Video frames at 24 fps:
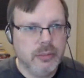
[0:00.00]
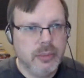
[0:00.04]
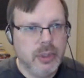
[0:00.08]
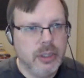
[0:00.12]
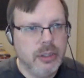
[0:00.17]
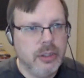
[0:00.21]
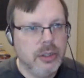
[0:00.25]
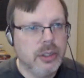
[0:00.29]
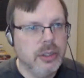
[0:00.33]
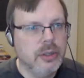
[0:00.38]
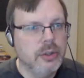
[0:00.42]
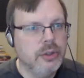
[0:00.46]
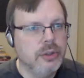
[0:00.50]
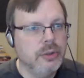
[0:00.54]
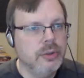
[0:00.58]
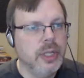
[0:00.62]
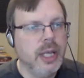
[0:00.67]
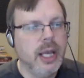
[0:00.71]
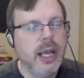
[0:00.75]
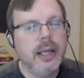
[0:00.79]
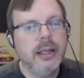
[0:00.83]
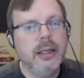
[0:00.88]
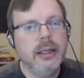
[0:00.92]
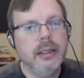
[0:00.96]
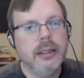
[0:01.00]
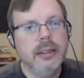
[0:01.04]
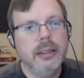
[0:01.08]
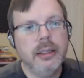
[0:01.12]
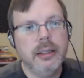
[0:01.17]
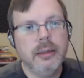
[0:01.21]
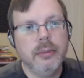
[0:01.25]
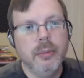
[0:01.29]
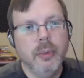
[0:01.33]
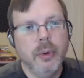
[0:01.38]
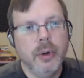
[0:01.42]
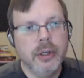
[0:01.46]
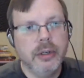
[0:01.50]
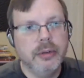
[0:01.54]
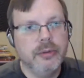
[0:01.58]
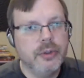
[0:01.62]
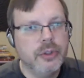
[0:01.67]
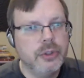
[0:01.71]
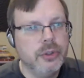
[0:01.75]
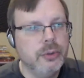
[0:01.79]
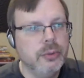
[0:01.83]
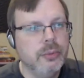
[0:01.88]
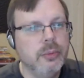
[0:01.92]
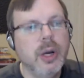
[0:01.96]
and you can do that in one of
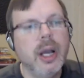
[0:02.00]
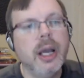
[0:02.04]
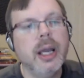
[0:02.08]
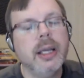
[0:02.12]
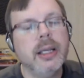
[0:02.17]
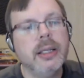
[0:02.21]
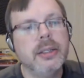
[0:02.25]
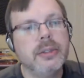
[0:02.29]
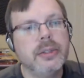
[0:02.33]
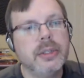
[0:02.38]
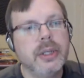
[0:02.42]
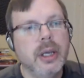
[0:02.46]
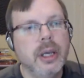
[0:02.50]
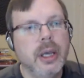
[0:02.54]
2 ways.